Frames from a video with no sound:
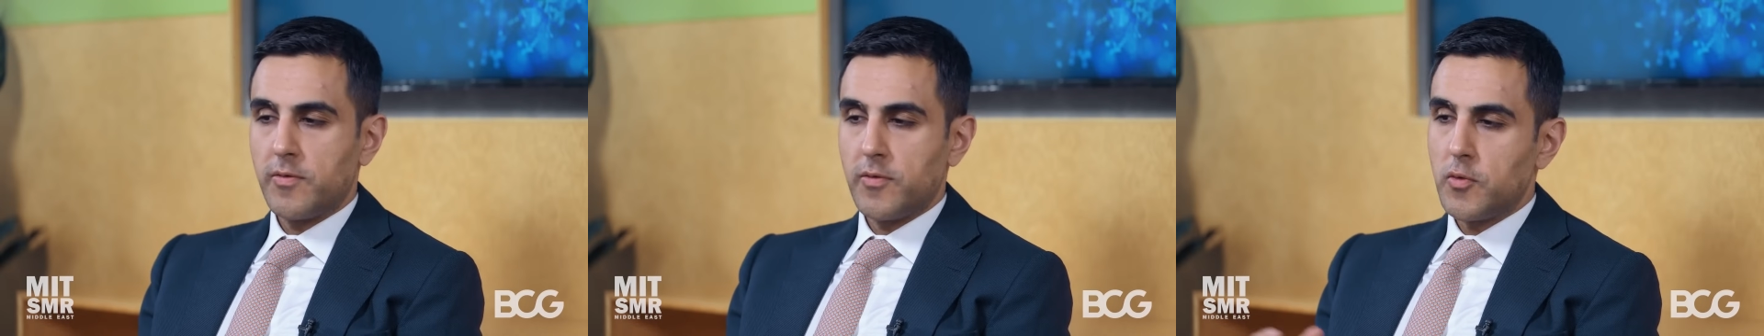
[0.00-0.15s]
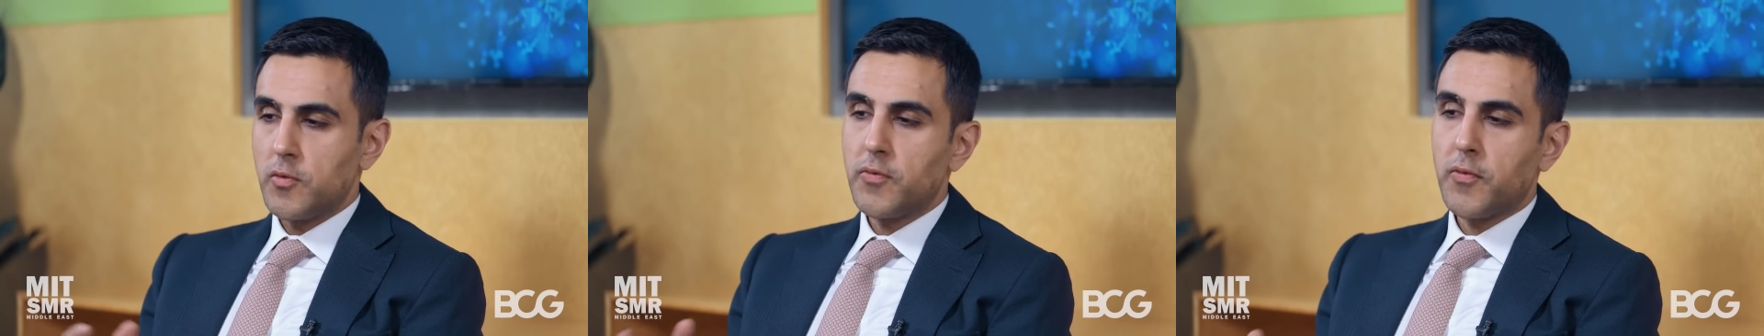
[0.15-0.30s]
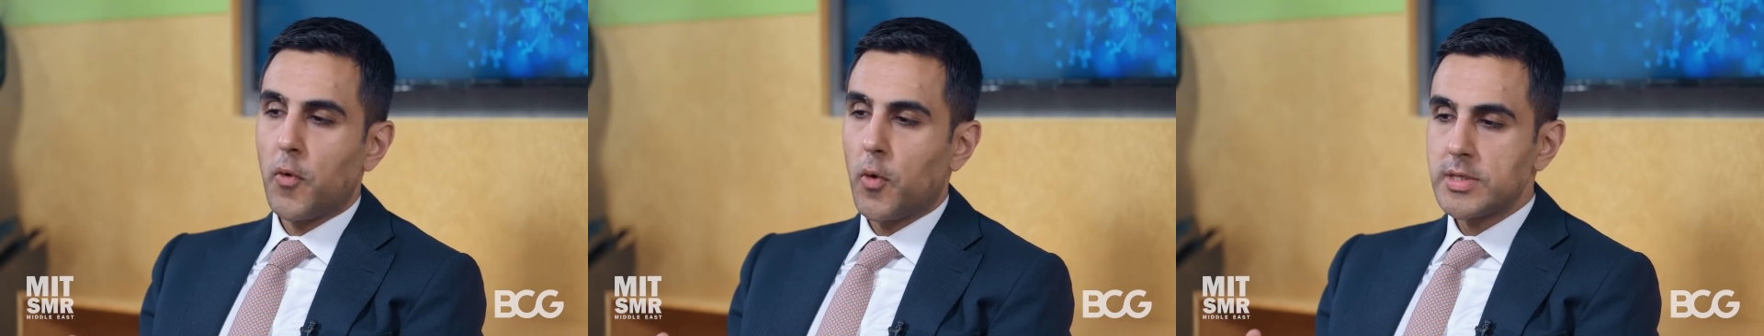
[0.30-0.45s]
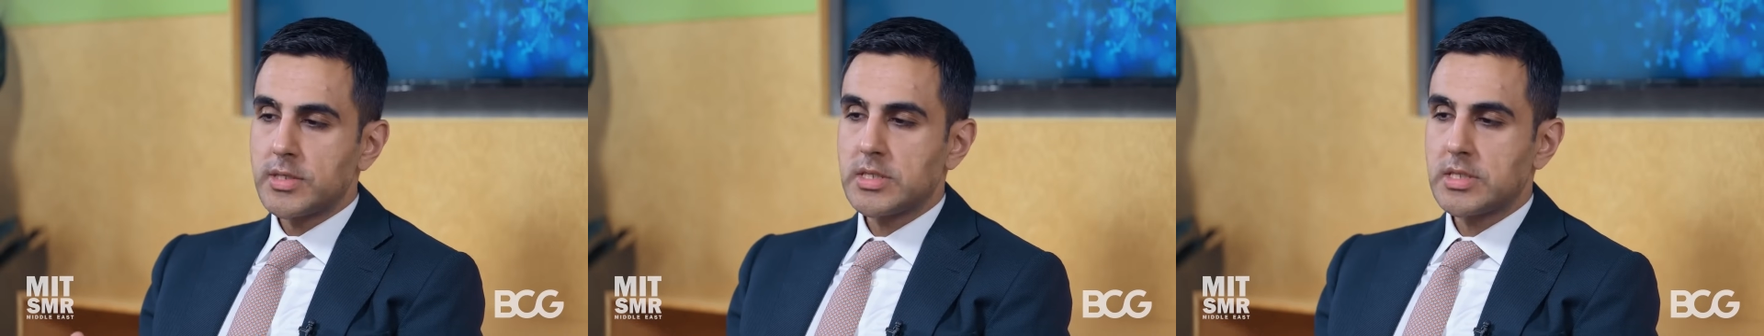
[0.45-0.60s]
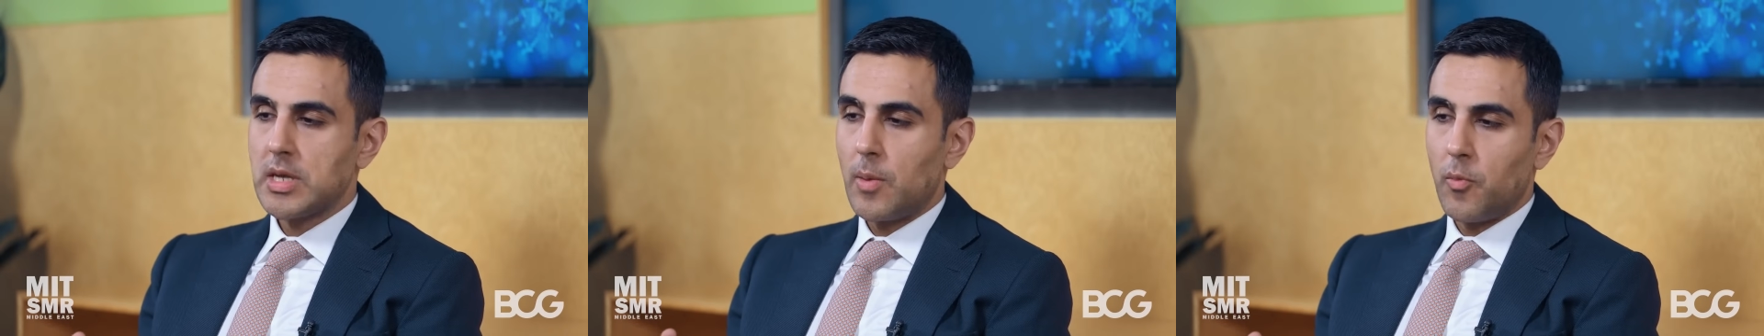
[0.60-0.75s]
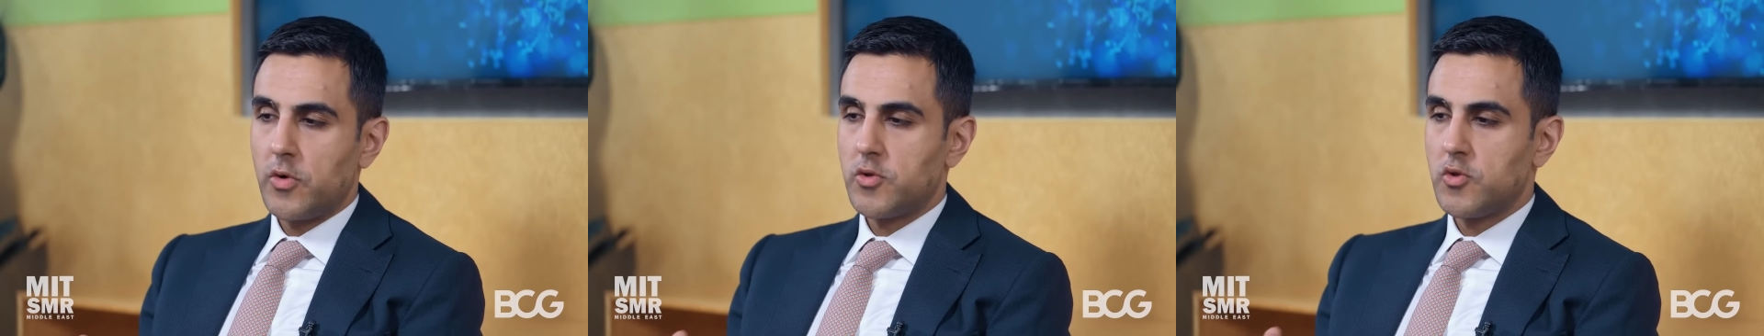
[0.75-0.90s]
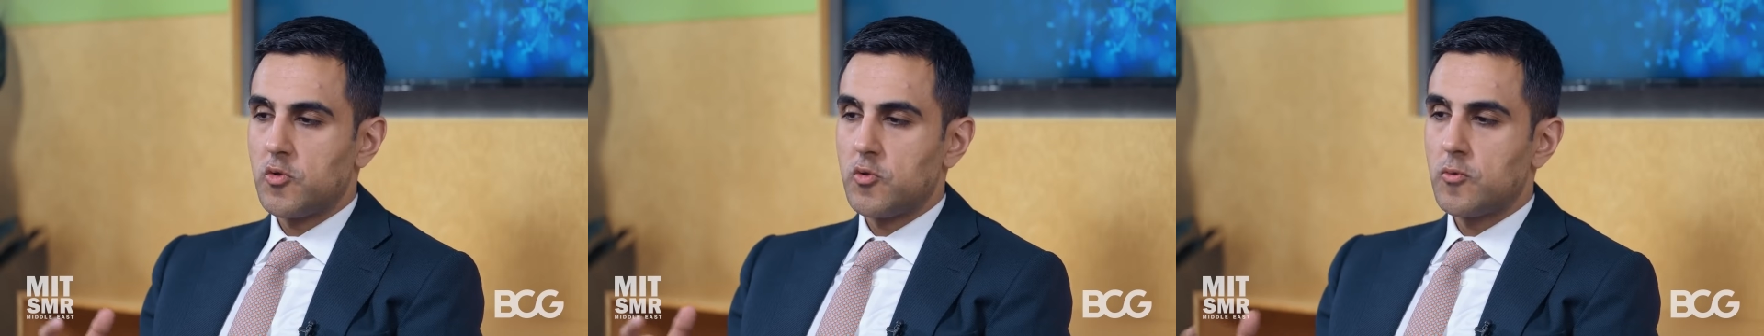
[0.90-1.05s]
if you force
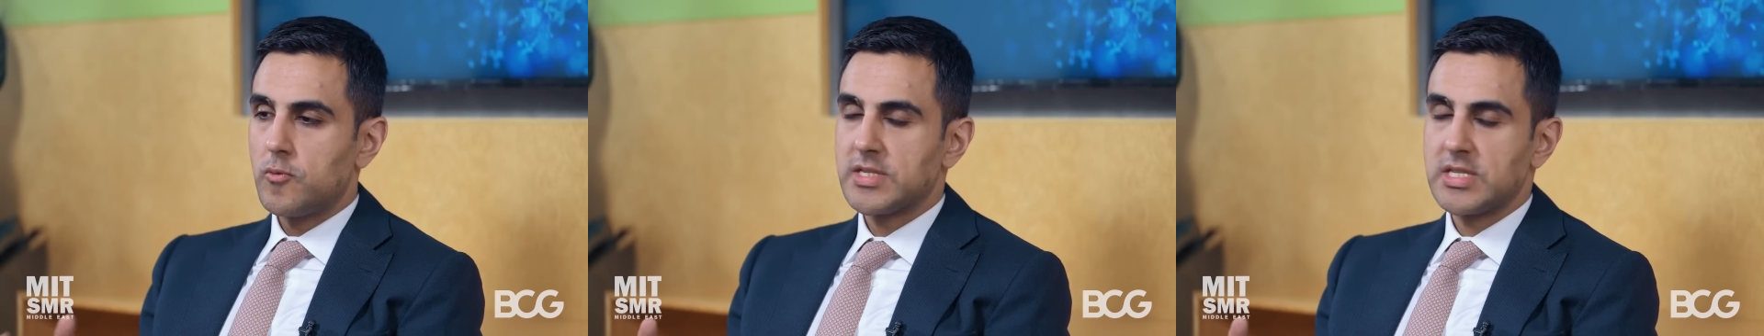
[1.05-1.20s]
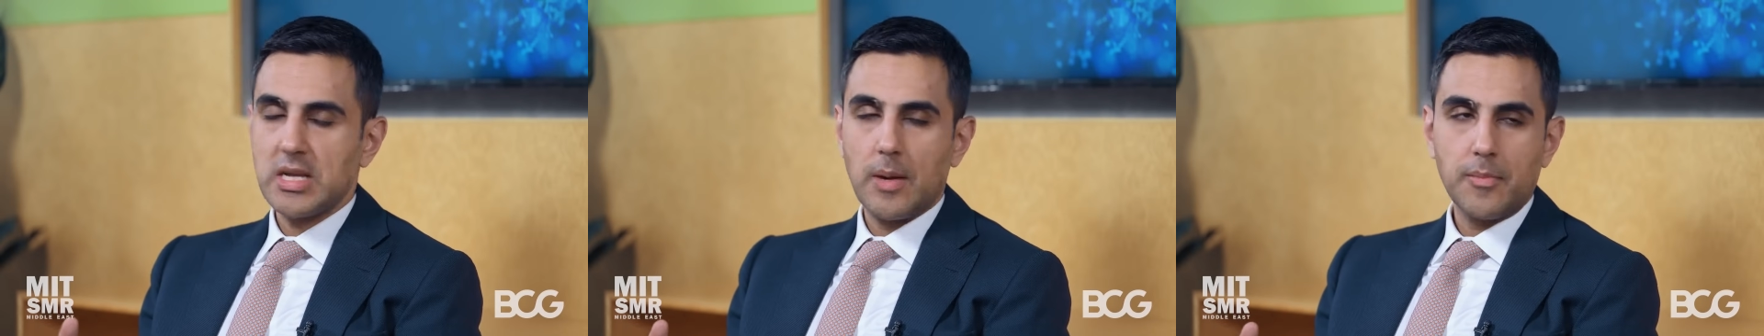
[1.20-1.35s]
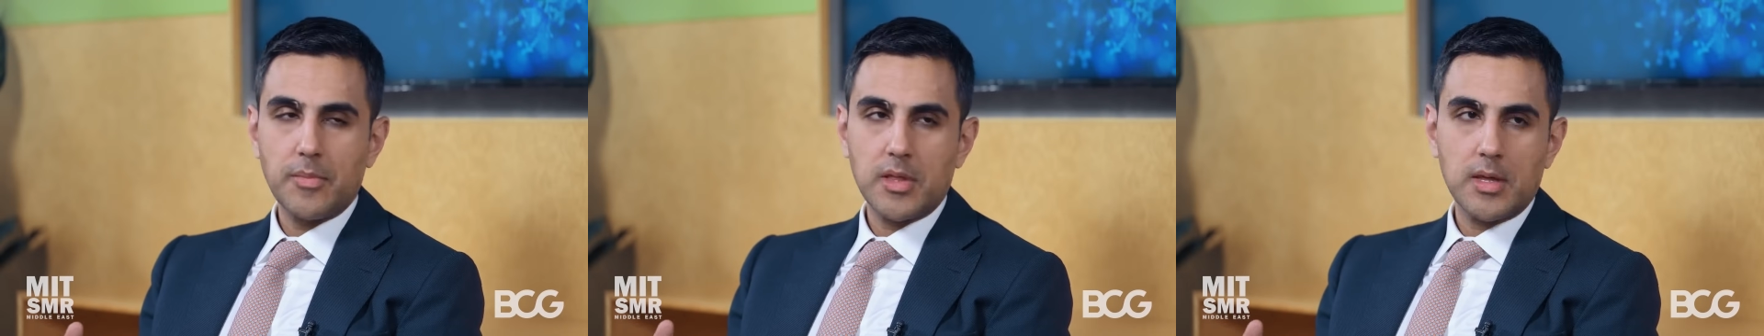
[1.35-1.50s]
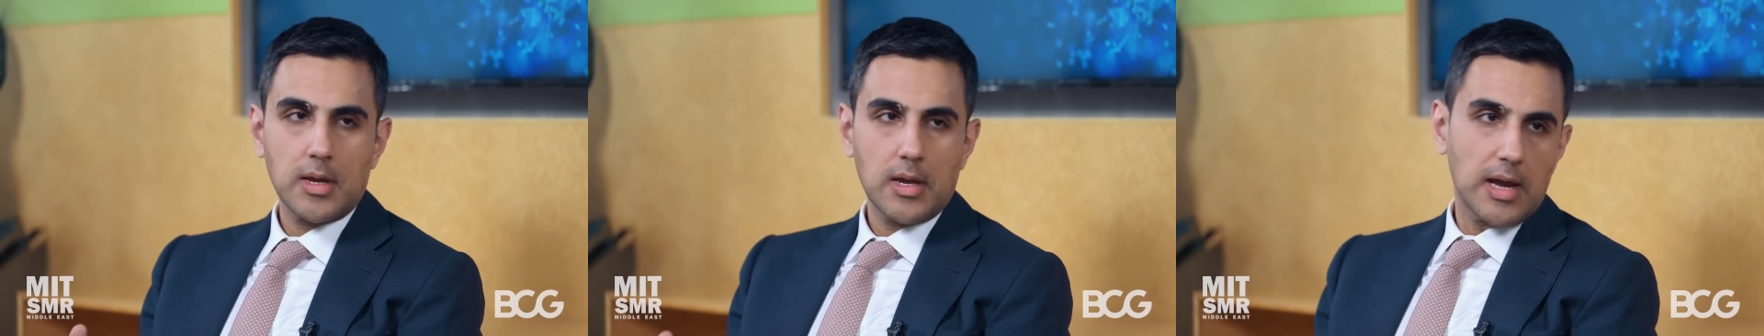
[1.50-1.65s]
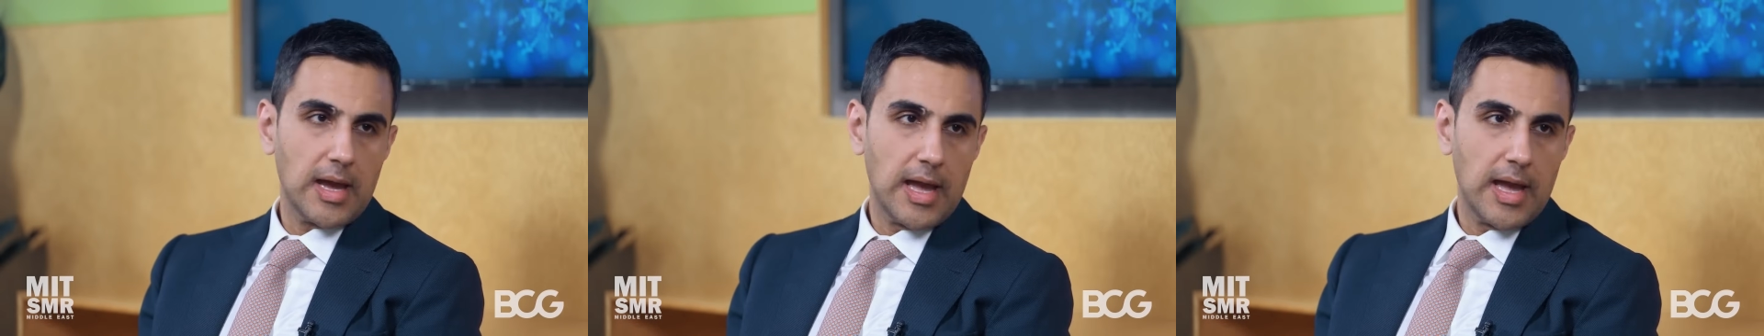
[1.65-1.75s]
someone to do something,